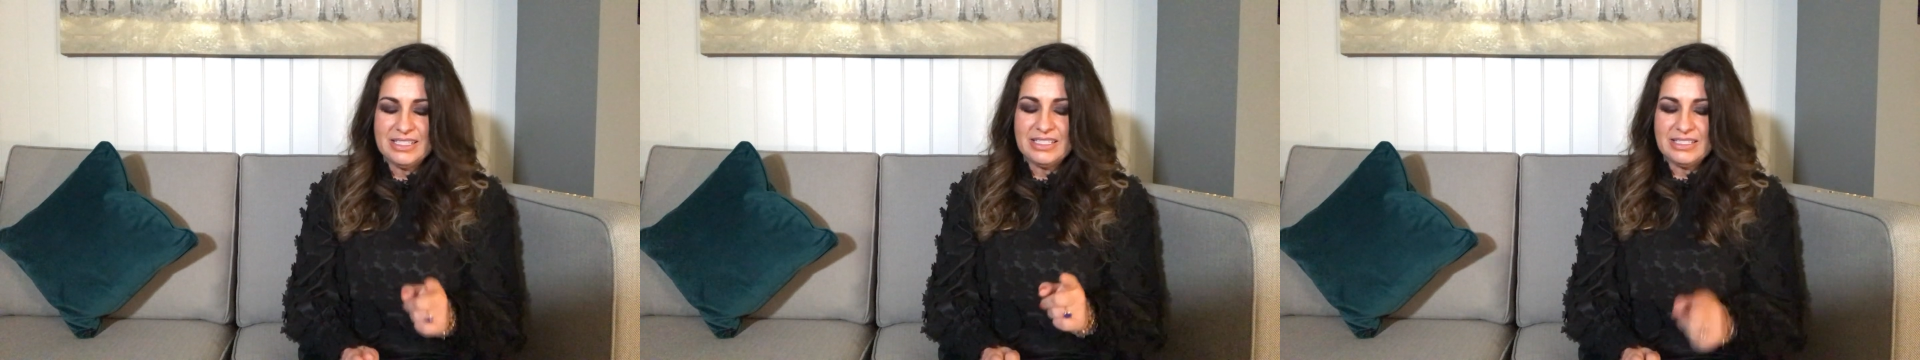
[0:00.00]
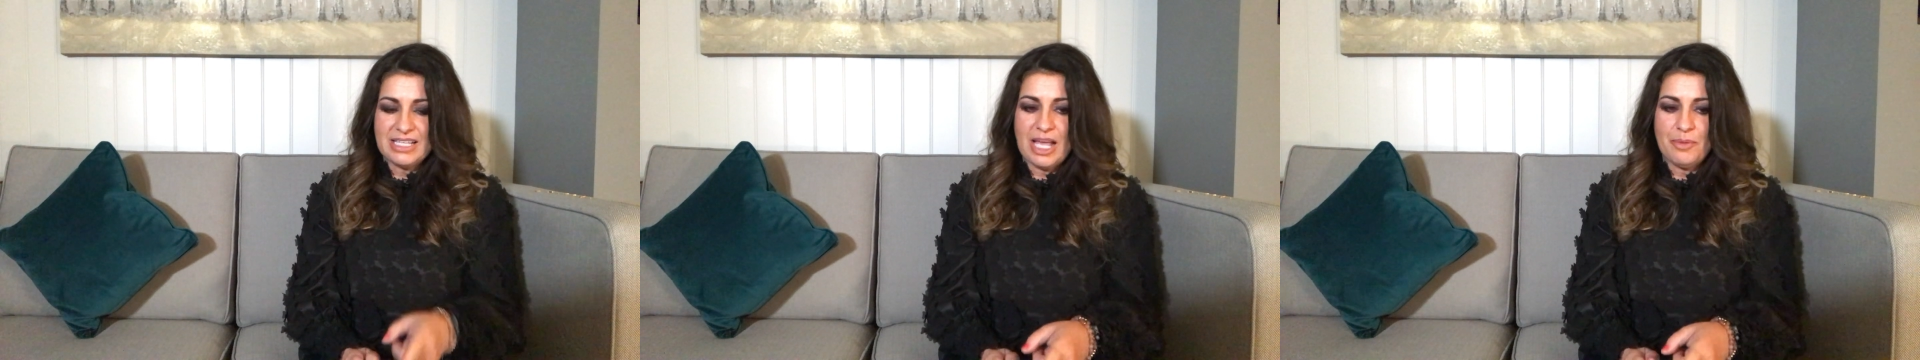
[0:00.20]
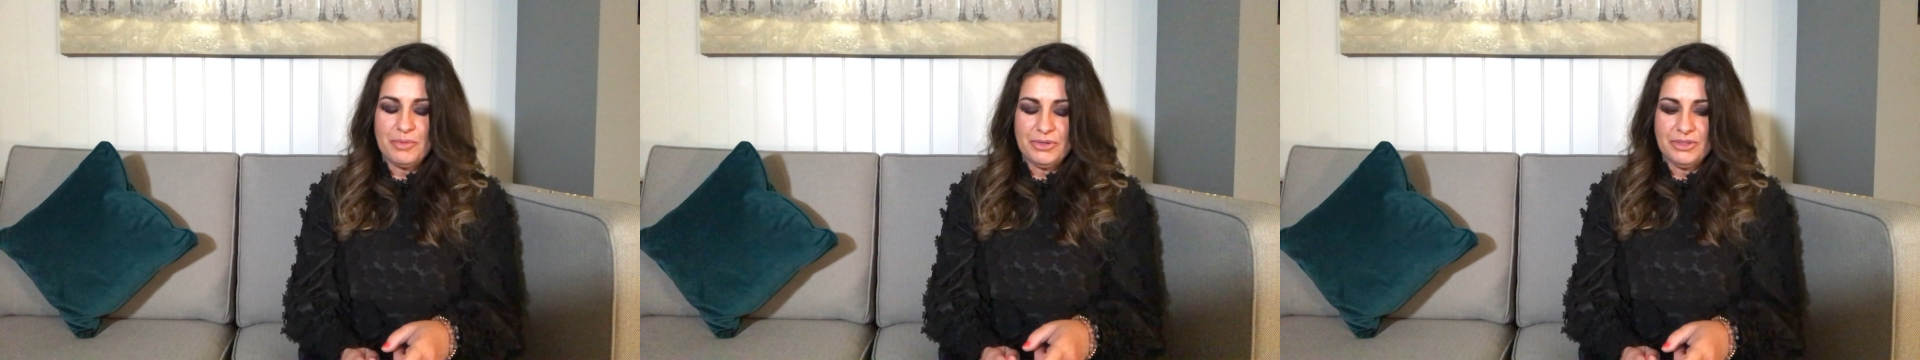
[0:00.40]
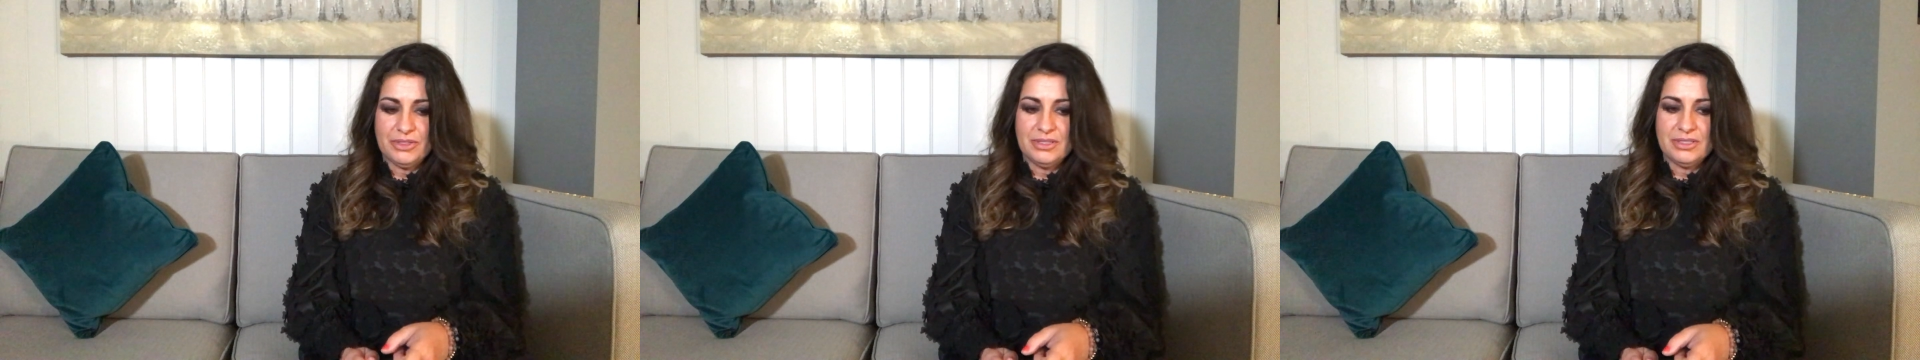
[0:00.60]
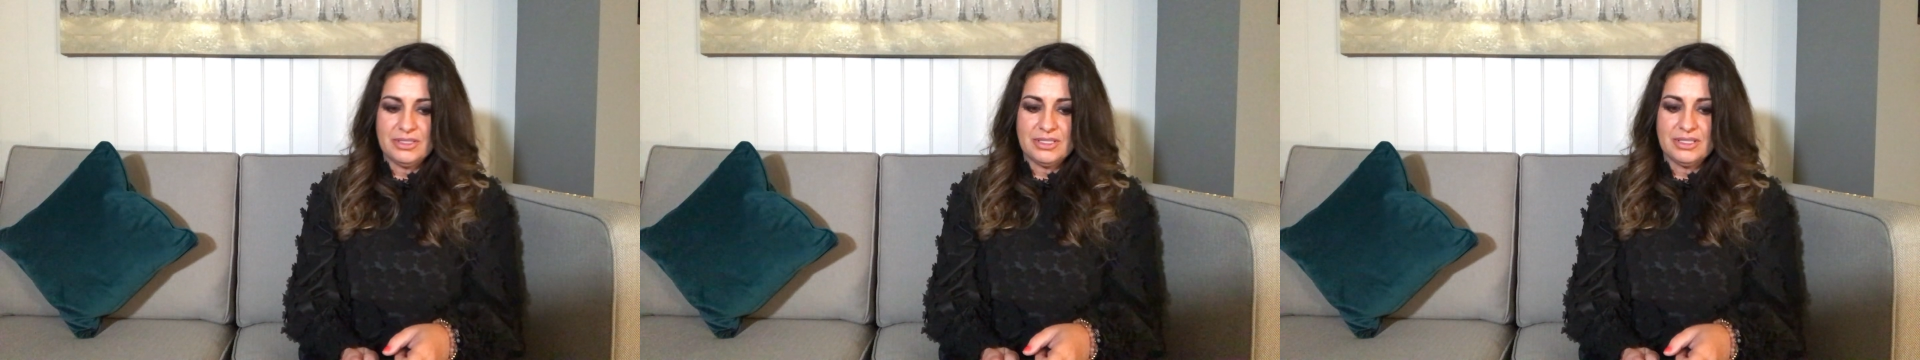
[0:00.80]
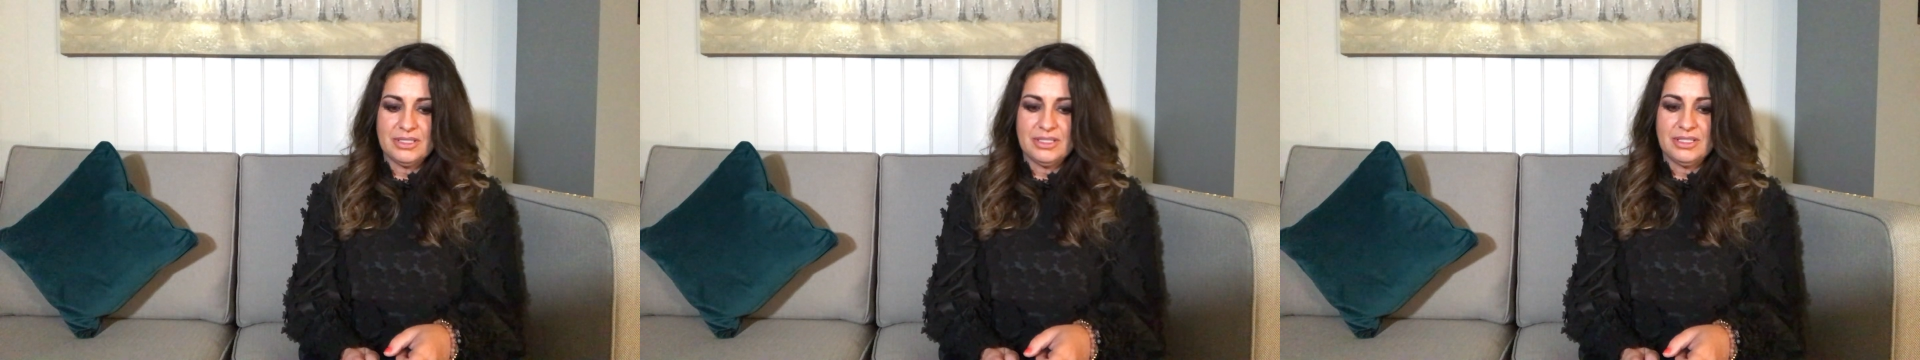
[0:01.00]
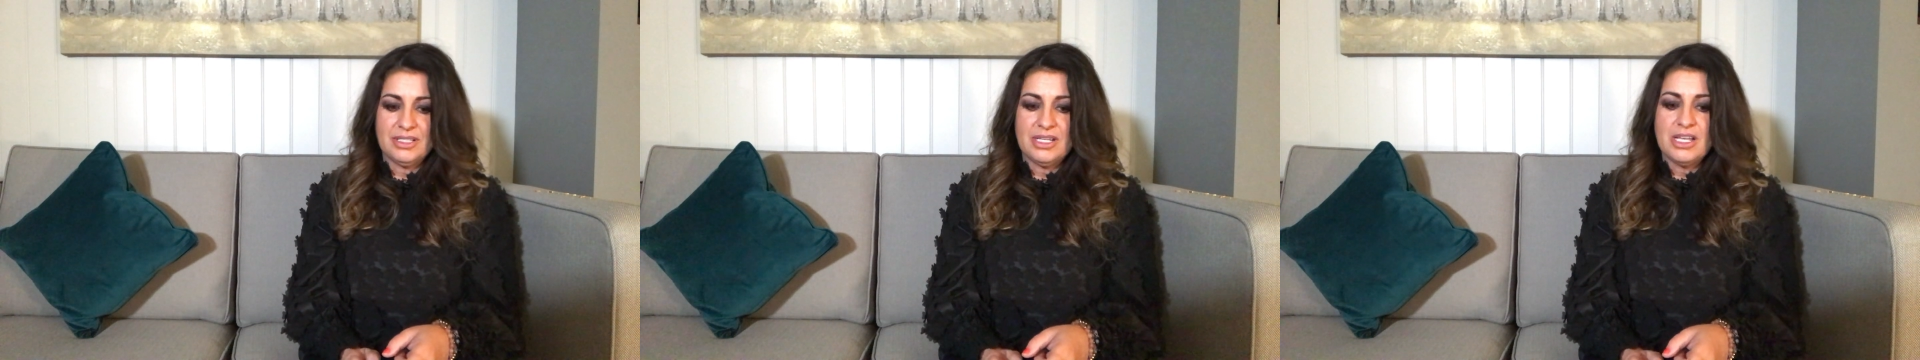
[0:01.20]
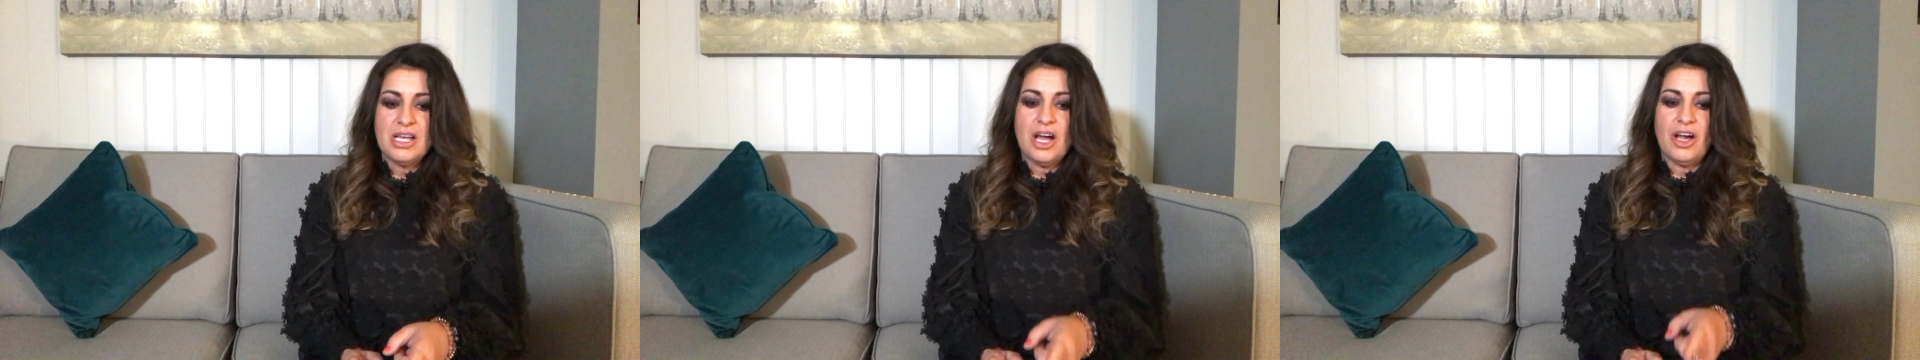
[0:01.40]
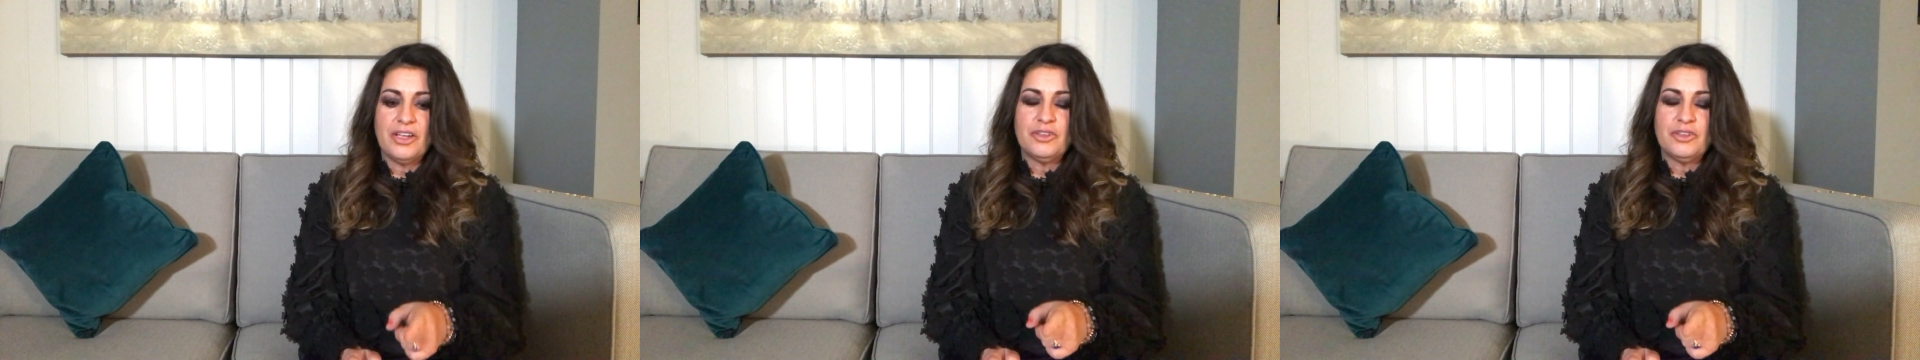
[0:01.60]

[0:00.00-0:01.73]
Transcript: this happened, I